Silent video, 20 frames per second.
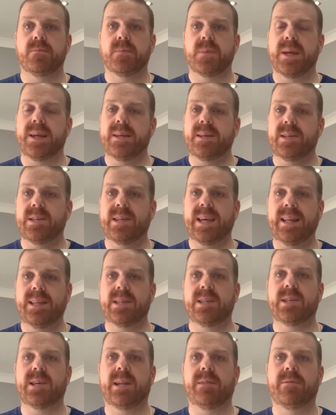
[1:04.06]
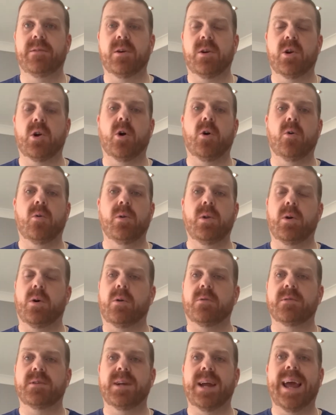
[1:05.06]
Yeah, set yourself a goal
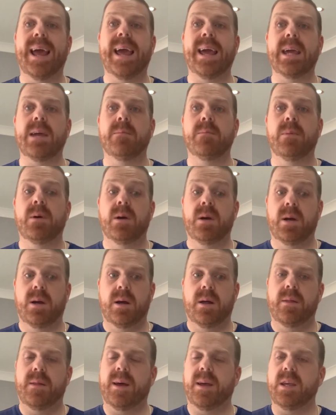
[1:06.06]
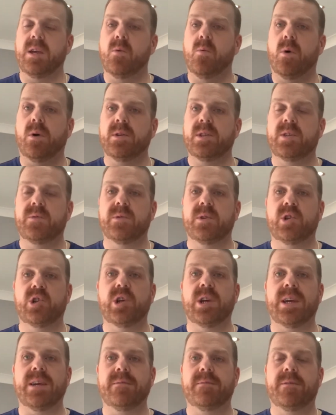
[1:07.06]
or an aim that you want to
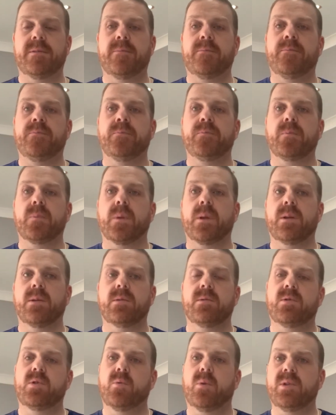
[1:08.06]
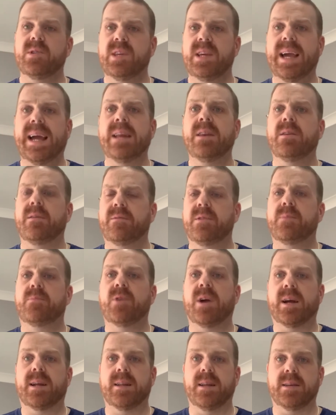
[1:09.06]
achieve towards the end of the
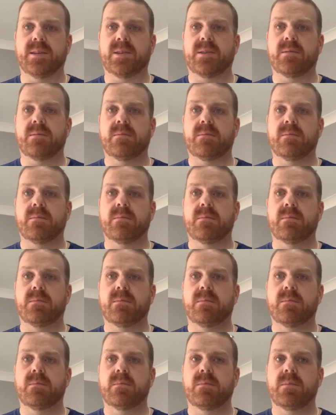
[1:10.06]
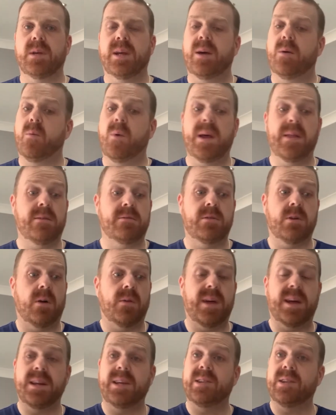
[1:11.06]
practice. Yeah, whether or not
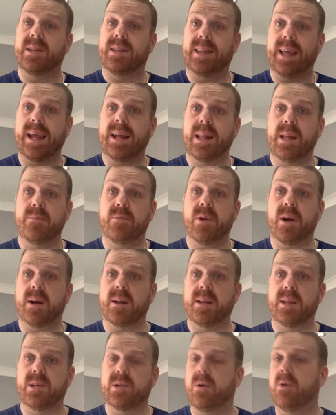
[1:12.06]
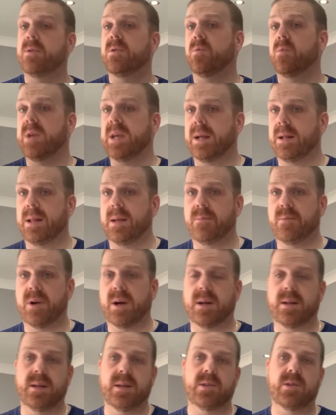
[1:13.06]
that is a daily practice or a weekly
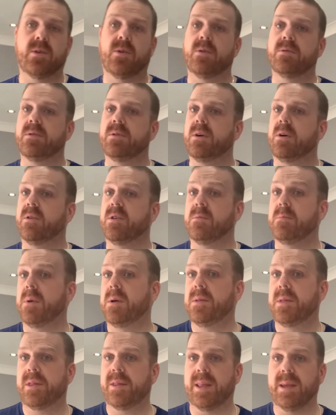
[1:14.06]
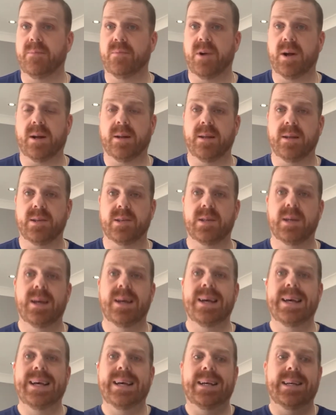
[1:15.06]
practice or a monthly practice,
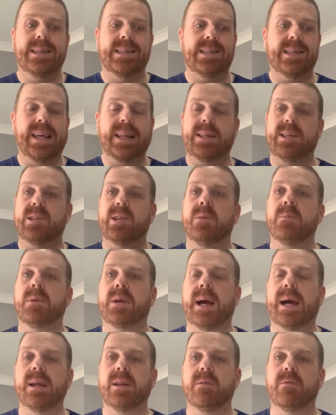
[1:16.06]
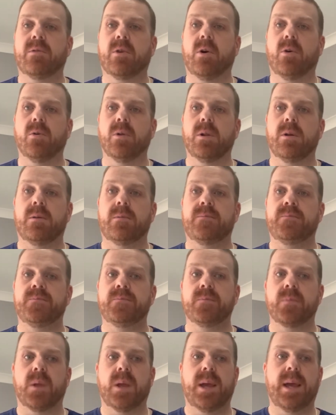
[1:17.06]
set some kind of goal.
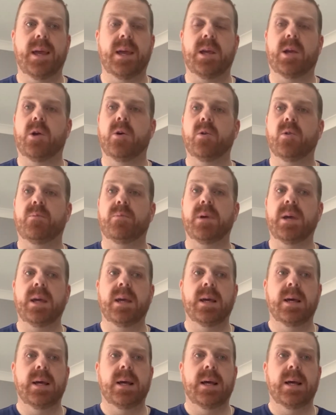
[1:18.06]
Yeah, it could be